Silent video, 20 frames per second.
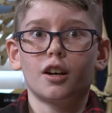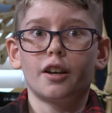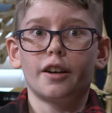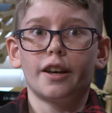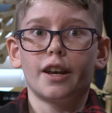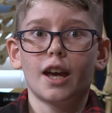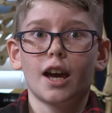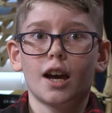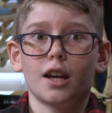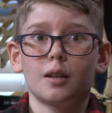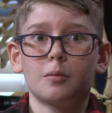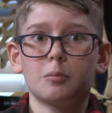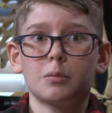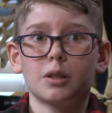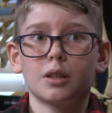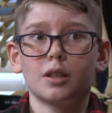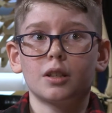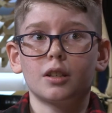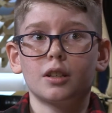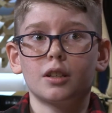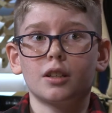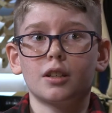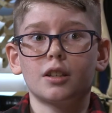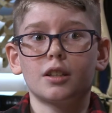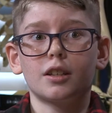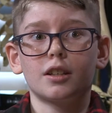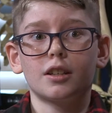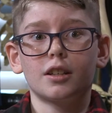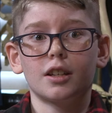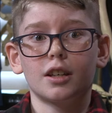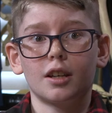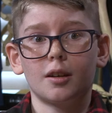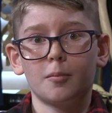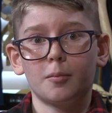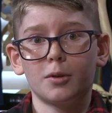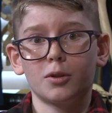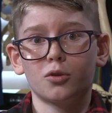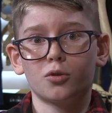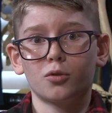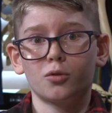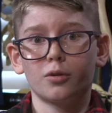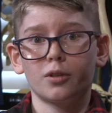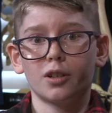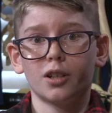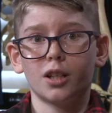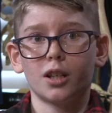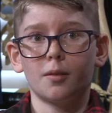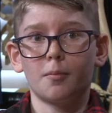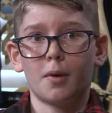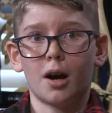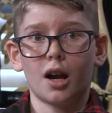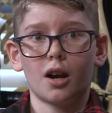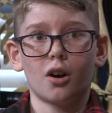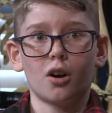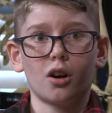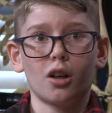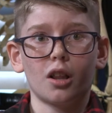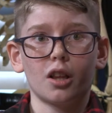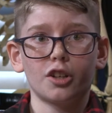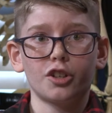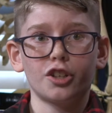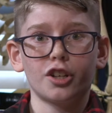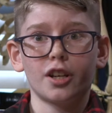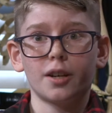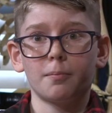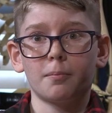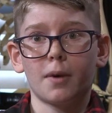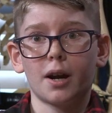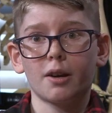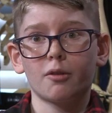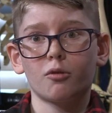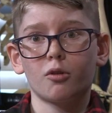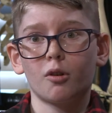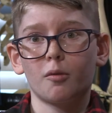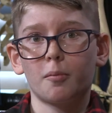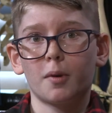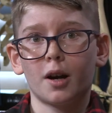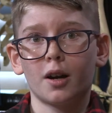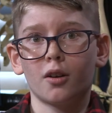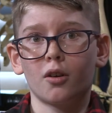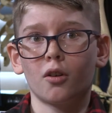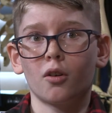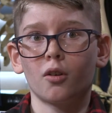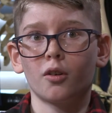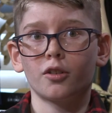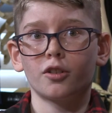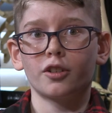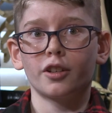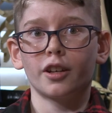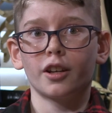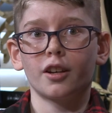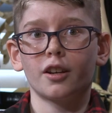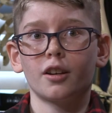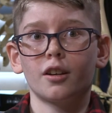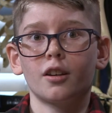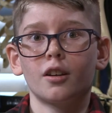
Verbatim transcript: anatomy, anatomy? chemistry, biology, biology, microbiology.